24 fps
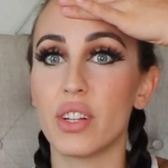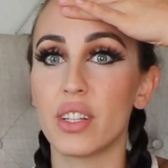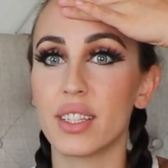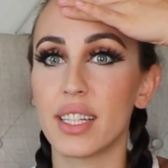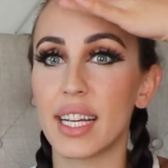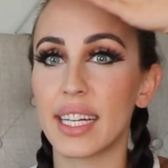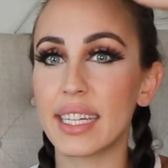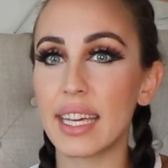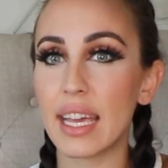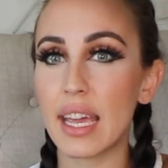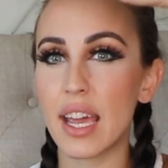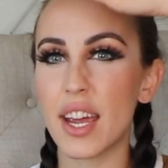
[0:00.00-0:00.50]

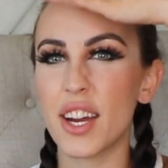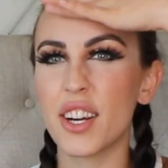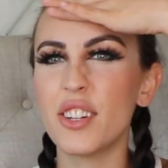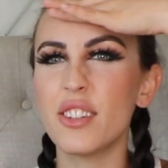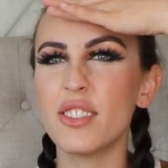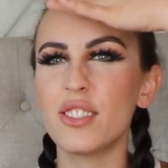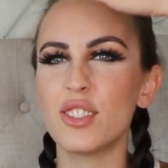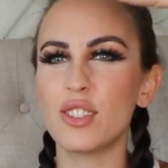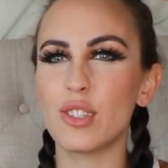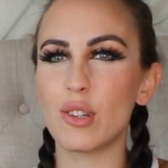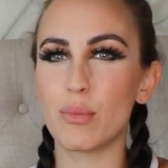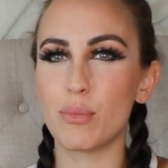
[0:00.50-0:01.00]
Like, it
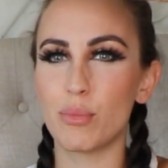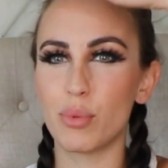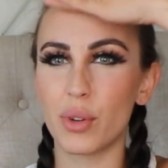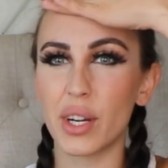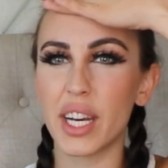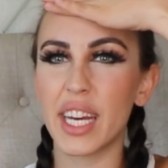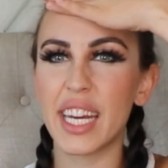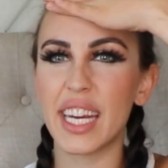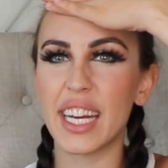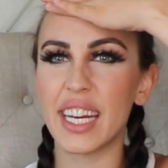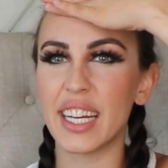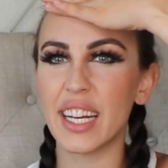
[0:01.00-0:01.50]
hurts your
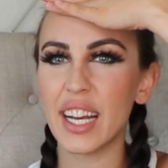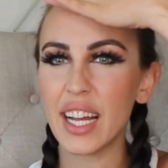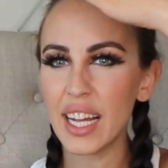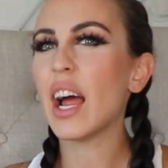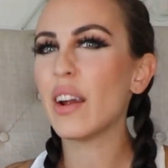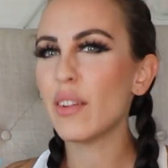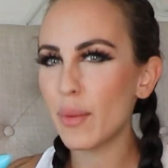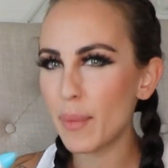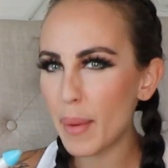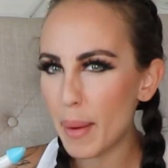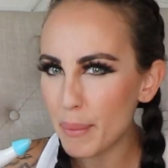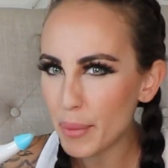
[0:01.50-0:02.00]
brain. I
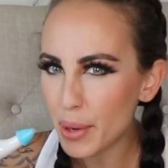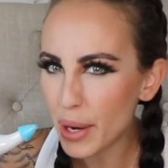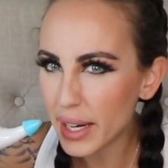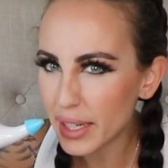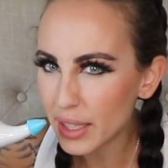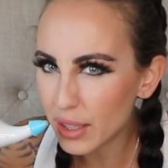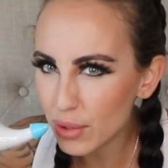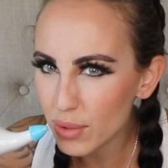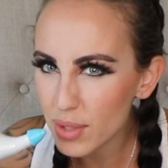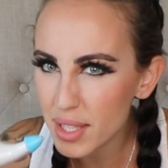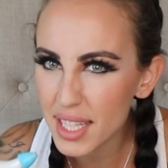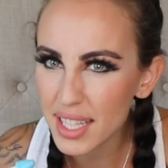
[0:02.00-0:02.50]
remember I
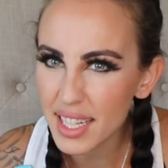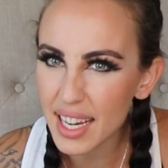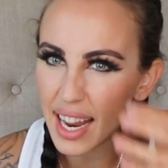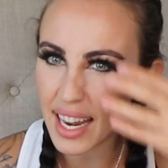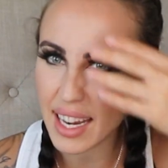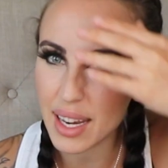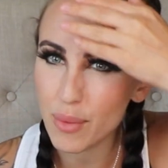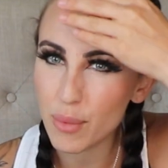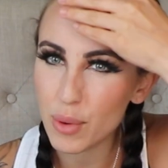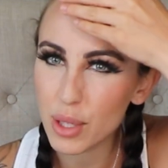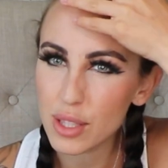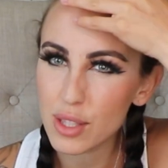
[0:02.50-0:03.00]
used it and
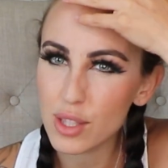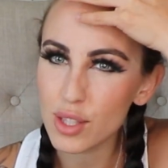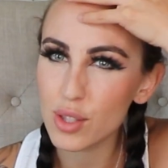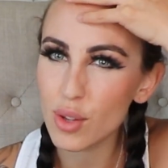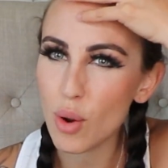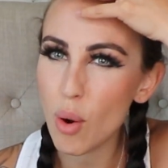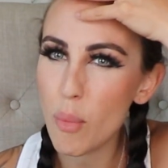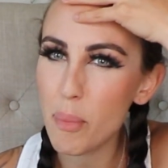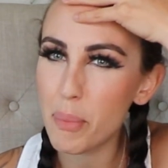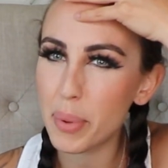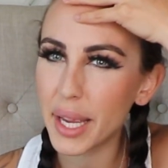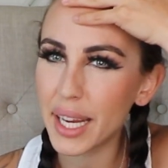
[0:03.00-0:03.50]
it was
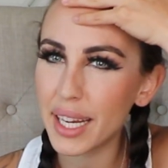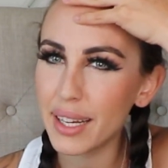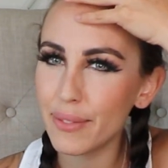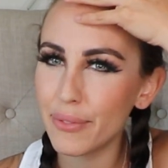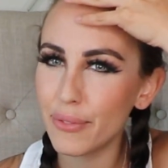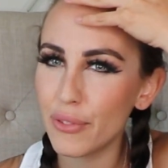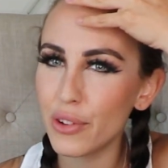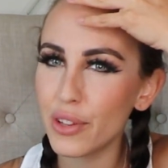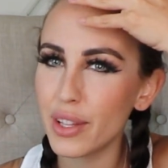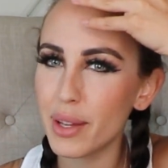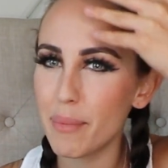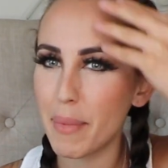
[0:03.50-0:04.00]
so
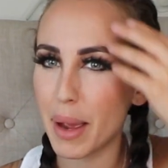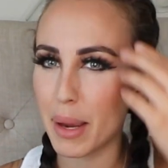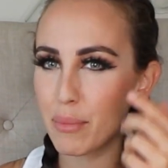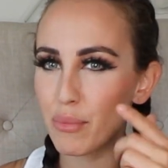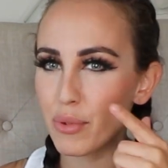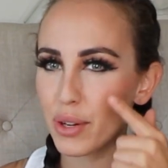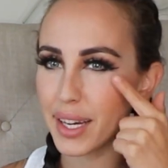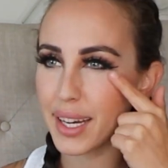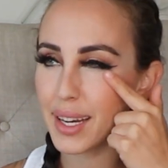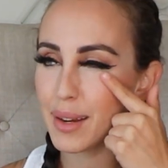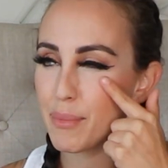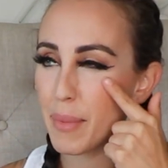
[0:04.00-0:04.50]
painful in my
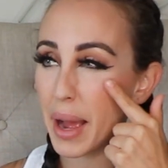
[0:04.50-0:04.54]
brain.